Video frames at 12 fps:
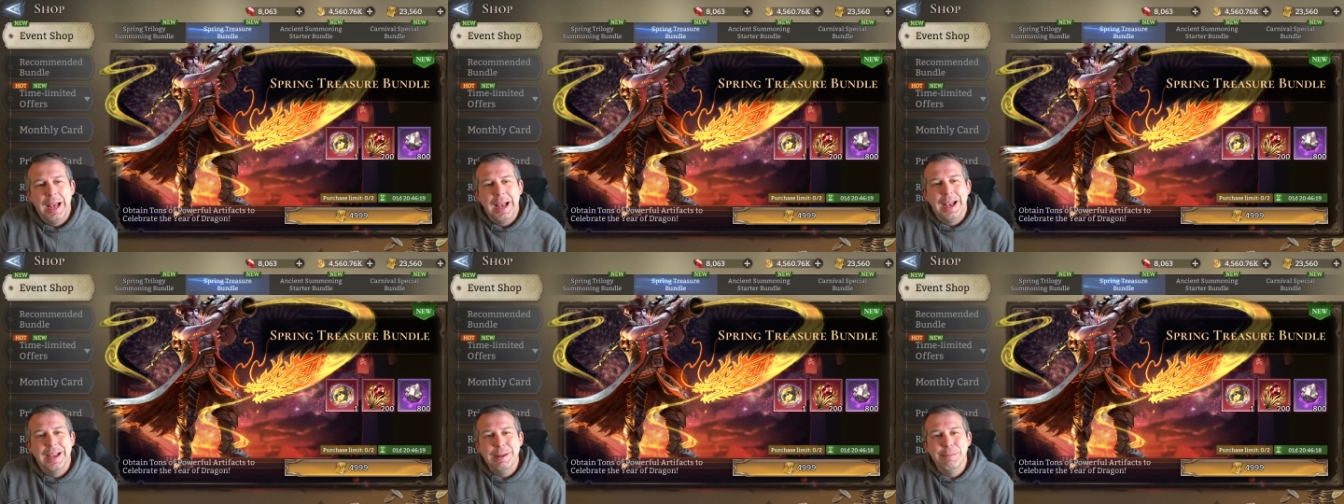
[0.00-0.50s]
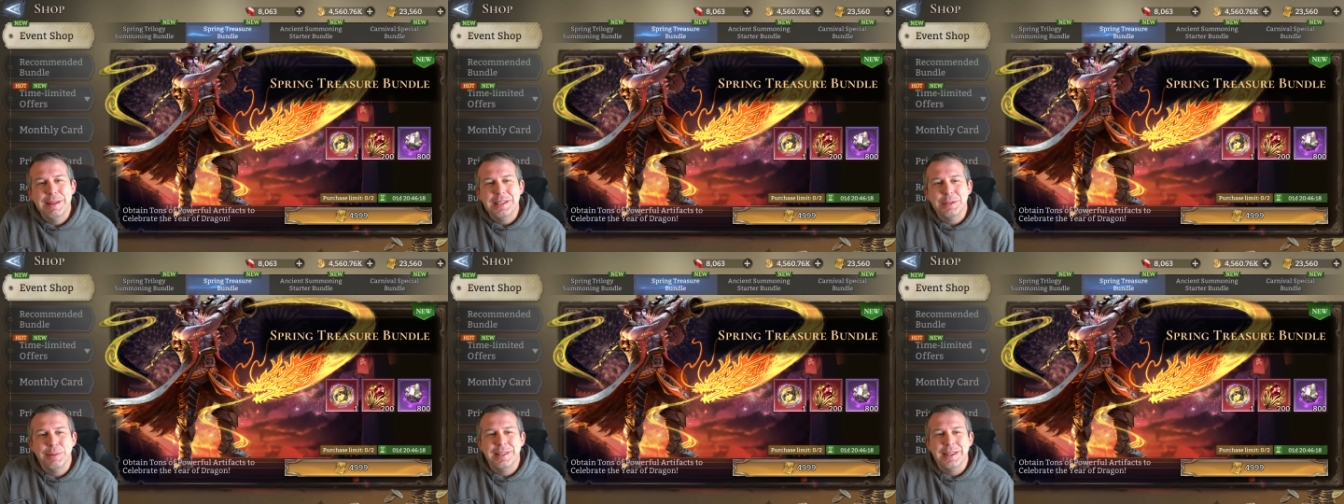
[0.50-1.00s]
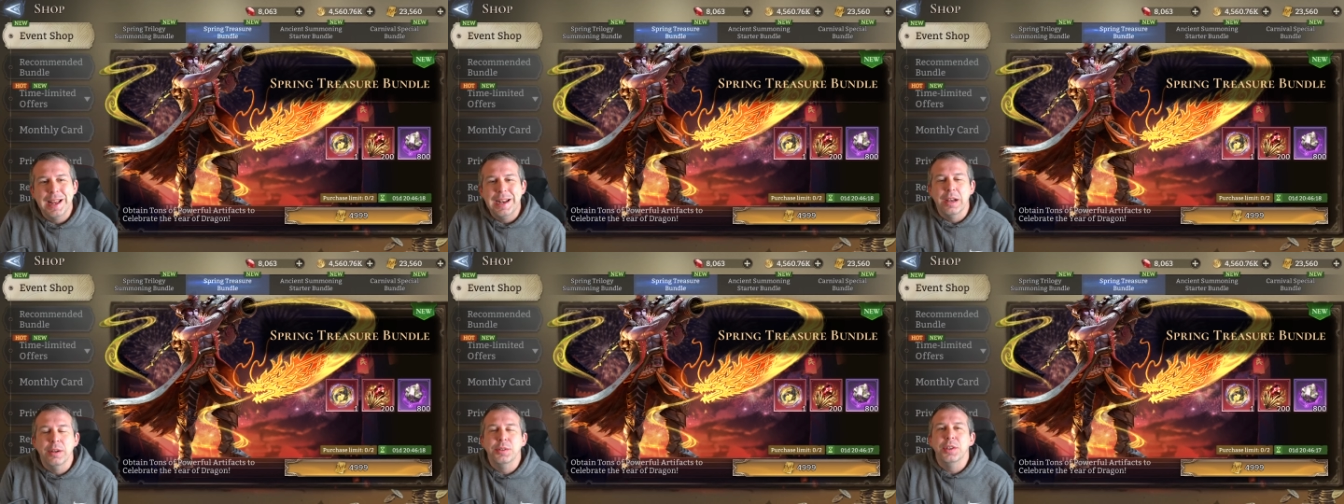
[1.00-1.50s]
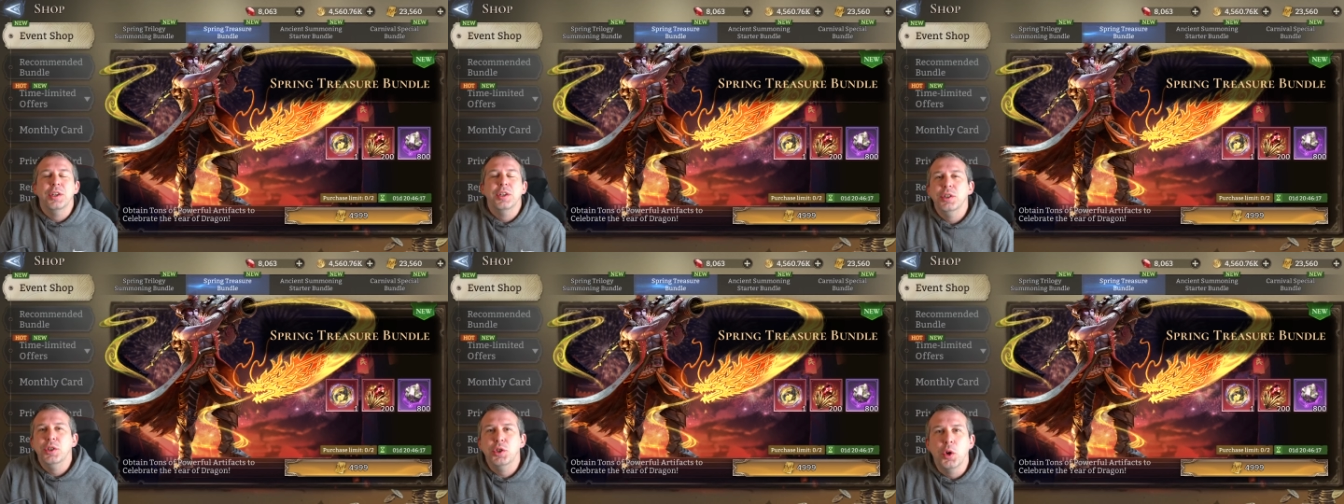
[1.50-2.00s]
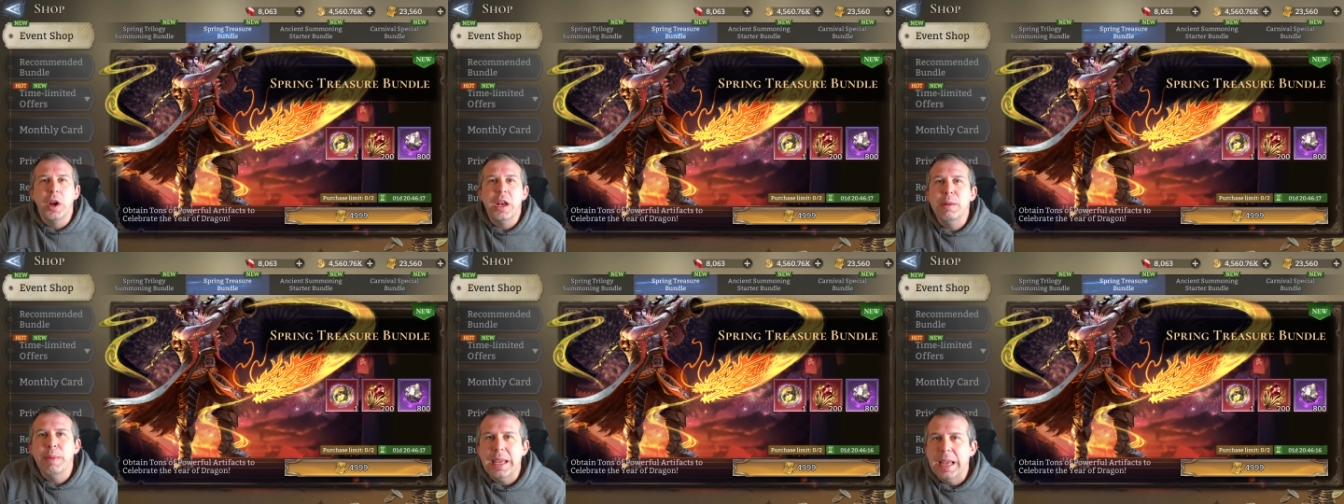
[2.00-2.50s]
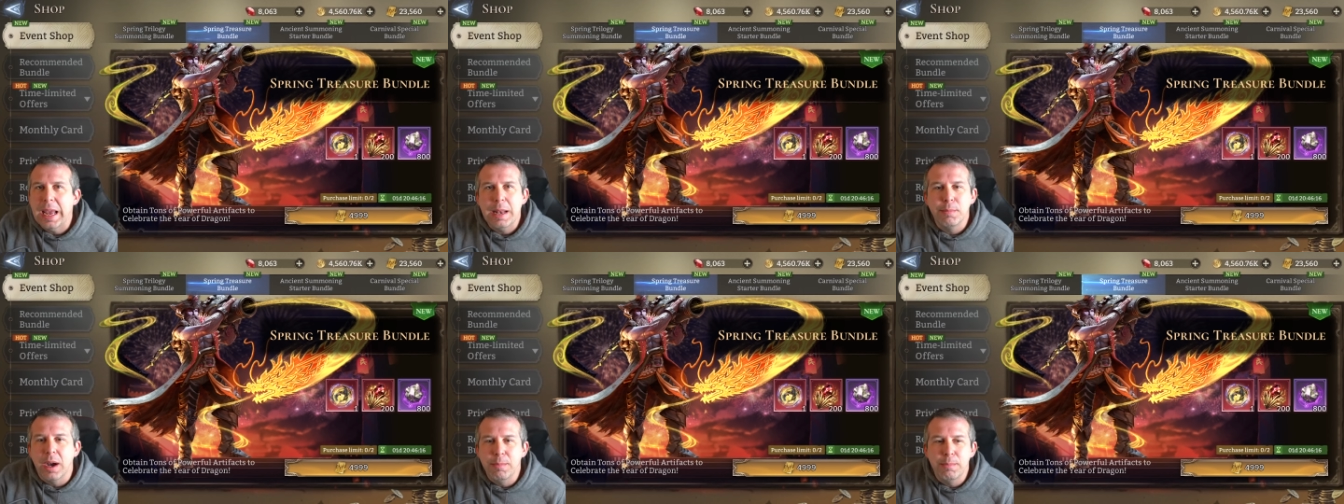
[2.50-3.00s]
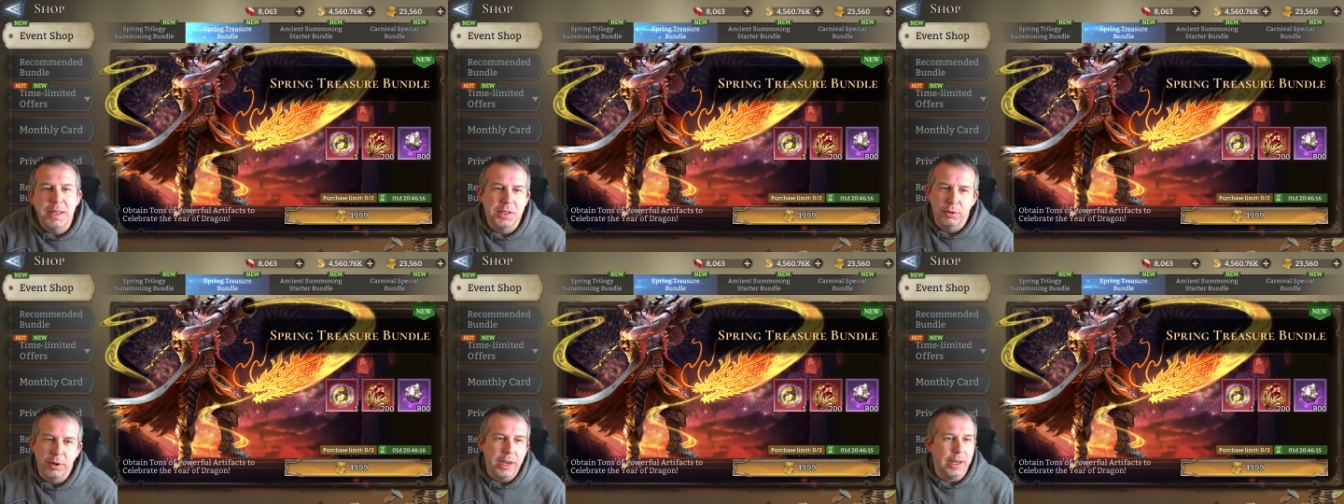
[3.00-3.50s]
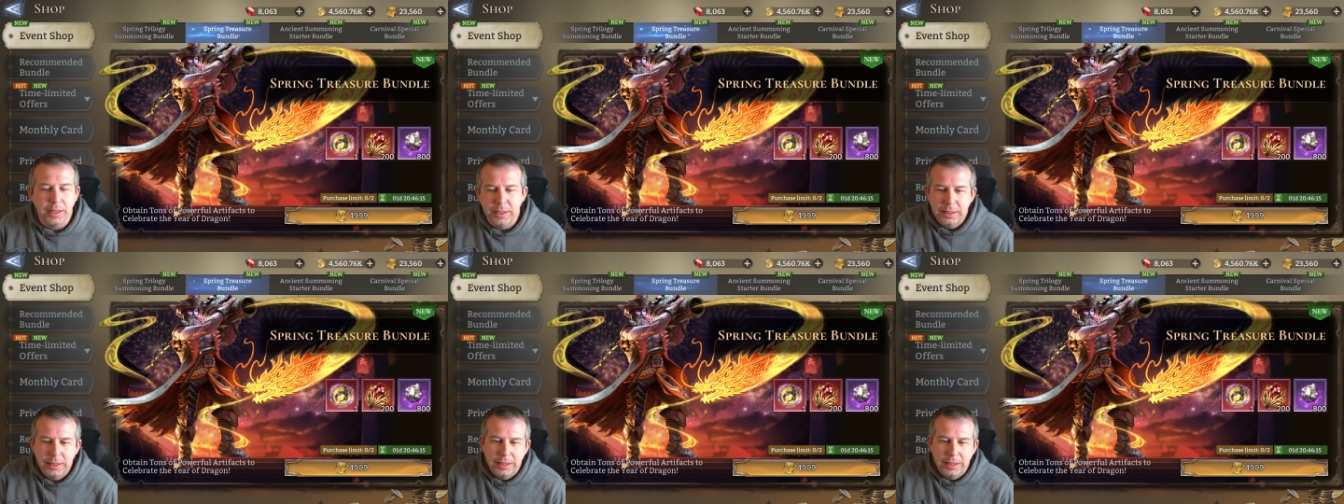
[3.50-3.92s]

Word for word: uh, he messaged me today, He goes, join me in my misery.